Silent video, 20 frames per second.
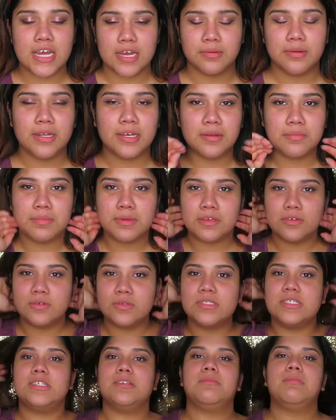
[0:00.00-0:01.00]
I'm gonna be
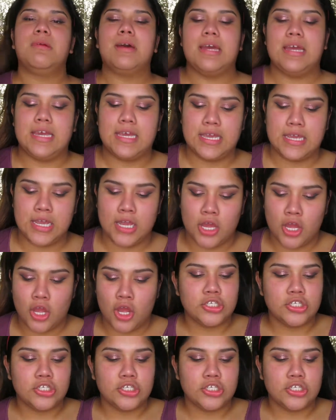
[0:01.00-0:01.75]
using my